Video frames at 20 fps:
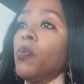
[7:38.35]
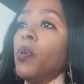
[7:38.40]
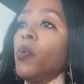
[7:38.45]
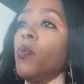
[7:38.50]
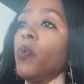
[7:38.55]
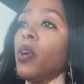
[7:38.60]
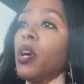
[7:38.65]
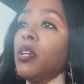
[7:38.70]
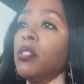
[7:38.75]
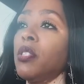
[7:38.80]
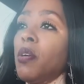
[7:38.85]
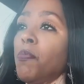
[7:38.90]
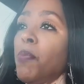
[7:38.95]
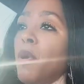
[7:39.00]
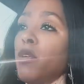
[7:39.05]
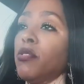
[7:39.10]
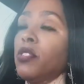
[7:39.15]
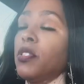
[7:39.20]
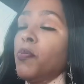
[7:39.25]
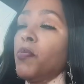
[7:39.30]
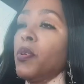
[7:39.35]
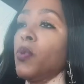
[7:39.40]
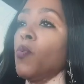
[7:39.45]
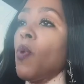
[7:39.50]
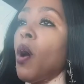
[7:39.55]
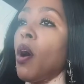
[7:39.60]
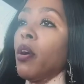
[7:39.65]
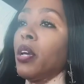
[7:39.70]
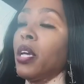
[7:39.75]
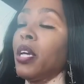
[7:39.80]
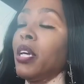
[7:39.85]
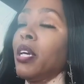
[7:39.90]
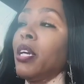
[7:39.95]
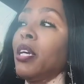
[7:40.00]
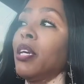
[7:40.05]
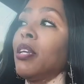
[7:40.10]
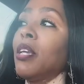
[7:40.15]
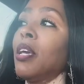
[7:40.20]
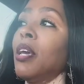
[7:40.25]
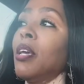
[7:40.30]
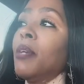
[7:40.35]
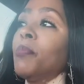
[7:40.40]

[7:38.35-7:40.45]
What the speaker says: what we're supposed to be walking in.